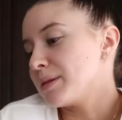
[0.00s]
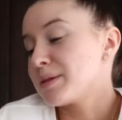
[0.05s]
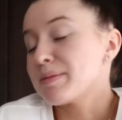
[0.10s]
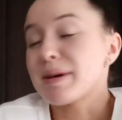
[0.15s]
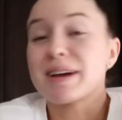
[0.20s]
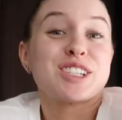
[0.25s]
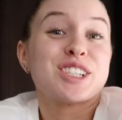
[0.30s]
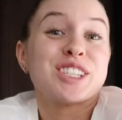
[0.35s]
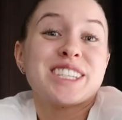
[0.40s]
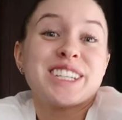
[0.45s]

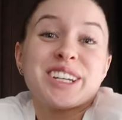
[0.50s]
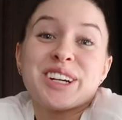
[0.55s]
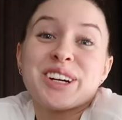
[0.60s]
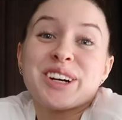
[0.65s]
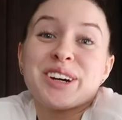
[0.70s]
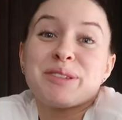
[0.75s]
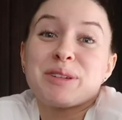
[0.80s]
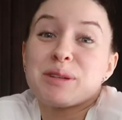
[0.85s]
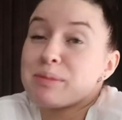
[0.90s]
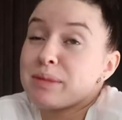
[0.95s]
Sebastian's
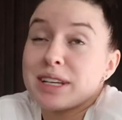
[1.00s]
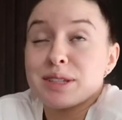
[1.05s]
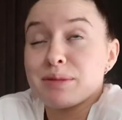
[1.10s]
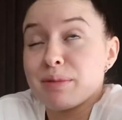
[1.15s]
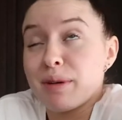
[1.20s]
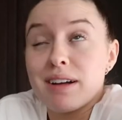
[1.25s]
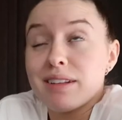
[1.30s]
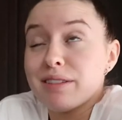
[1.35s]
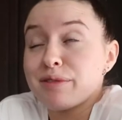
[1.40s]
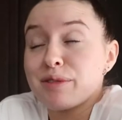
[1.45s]
here with me as
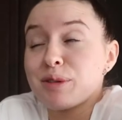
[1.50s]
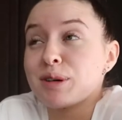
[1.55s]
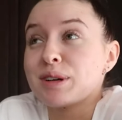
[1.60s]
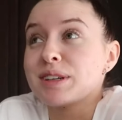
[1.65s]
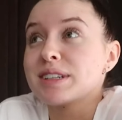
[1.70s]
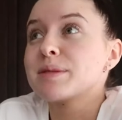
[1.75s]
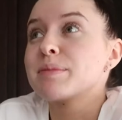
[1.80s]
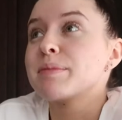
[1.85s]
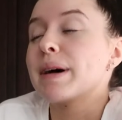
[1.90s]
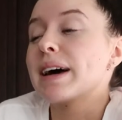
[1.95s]
well, of
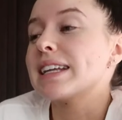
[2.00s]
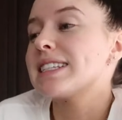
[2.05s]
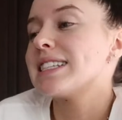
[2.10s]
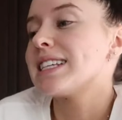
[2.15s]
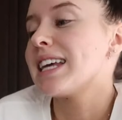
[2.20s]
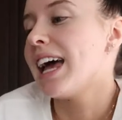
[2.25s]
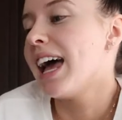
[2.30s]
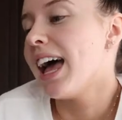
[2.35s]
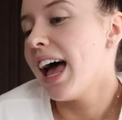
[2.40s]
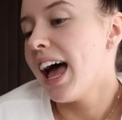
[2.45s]
course, but
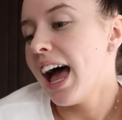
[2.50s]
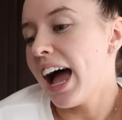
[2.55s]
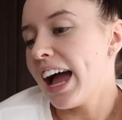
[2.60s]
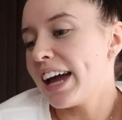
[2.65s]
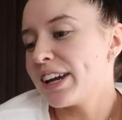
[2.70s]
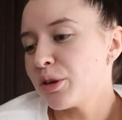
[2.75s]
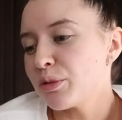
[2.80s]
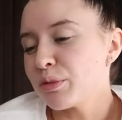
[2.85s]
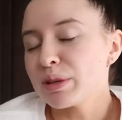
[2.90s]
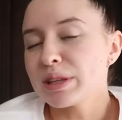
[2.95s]

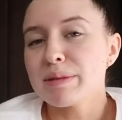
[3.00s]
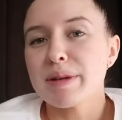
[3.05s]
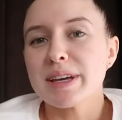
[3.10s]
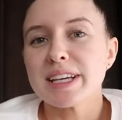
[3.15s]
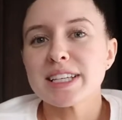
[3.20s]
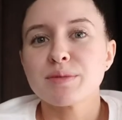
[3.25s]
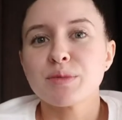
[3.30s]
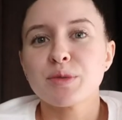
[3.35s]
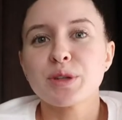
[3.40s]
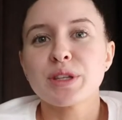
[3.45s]
I don't really
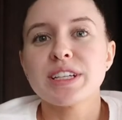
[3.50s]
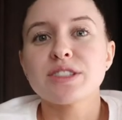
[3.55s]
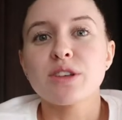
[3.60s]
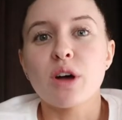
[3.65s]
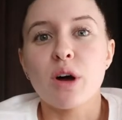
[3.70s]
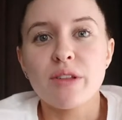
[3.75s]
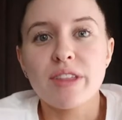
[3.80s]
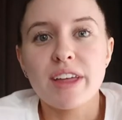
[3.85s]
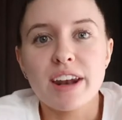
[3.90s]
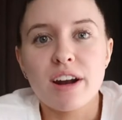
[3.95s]
make smoothies
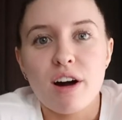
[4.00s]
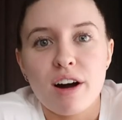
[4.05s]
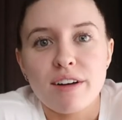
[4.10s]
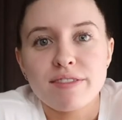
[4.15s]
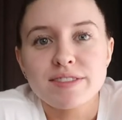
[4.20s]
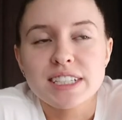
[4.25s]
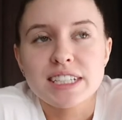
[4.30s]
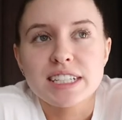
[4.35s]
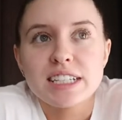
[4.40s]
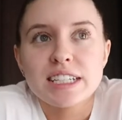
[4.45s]
all that
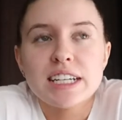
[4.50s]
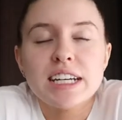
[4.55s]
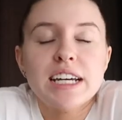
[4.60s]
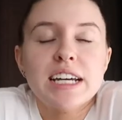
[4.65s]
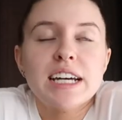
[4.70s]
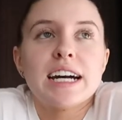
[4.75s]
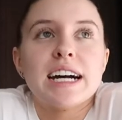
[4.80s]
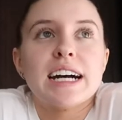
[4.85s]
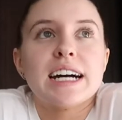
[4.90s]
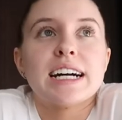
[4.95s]
often.
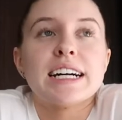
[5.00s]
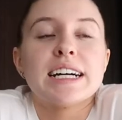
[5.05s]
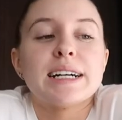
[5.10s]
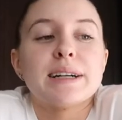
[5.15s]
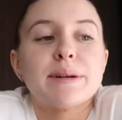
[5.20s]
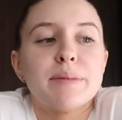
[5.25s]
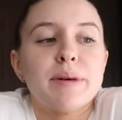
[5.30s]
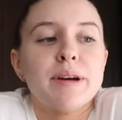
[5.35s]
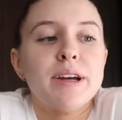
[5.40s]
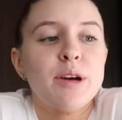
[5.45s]

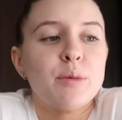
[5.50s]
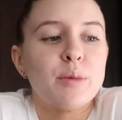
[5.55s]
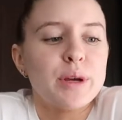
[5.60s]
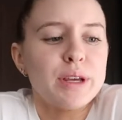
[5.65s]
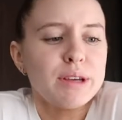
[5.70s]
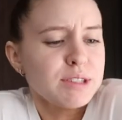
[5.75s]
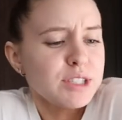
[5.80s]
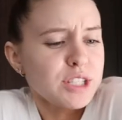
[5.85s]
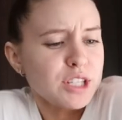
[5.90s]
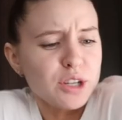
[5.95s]
We
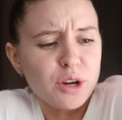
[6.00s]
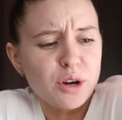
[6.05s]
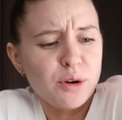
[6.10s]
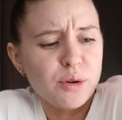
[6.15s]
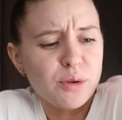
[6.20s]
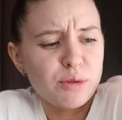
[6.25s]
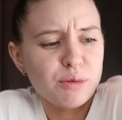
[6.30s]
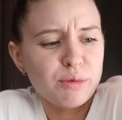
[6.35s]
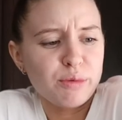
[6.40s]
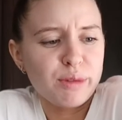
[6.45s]
used to
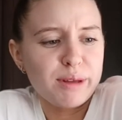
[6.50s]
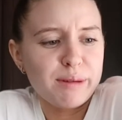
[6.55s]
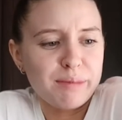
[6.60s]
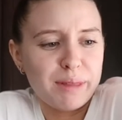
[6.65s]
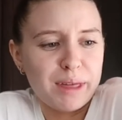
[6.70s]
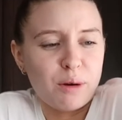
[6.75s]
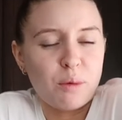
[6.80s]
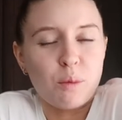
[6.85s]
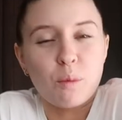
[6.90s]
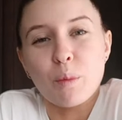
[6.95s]
go through them
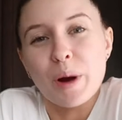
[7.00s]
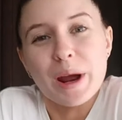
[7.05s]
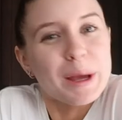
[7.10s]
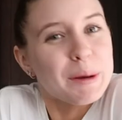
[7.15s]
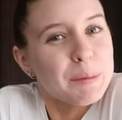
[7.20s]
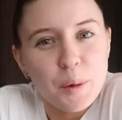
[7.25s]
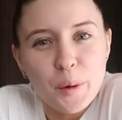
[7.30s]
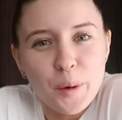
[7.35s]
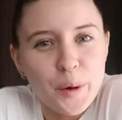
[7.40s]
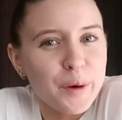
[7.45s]
like way
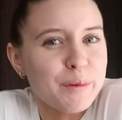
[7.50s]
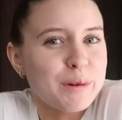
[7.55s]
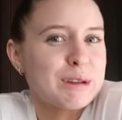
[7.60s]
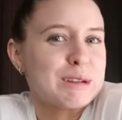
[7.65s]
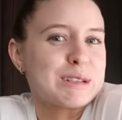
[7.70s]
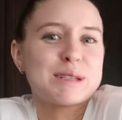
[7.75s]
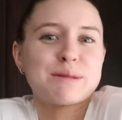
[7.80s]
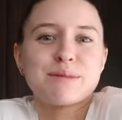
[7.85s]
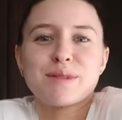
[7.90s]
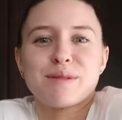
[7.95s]
more. We
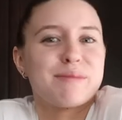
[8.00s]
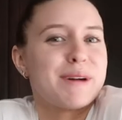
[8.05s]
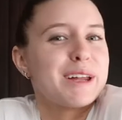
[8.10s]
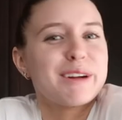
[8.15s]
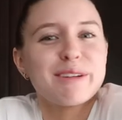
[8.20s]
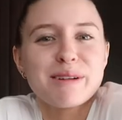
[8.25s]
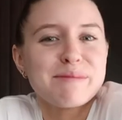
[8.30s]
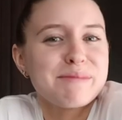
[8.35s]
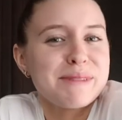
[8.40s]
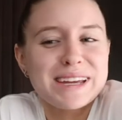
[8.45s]
used to be
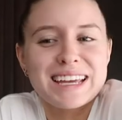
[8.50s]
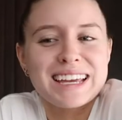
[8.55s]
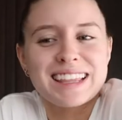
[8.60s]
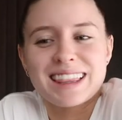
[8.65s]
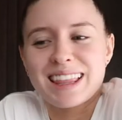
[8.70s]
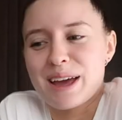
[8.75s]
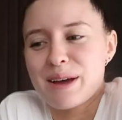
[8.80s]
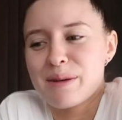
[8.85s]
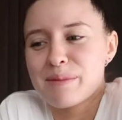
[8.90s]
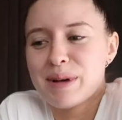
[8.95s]
better at making
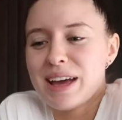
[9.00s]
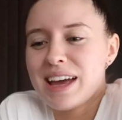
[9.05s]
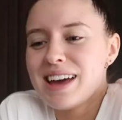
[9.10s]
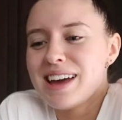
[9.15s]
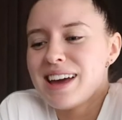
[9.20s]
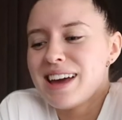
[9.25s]
them.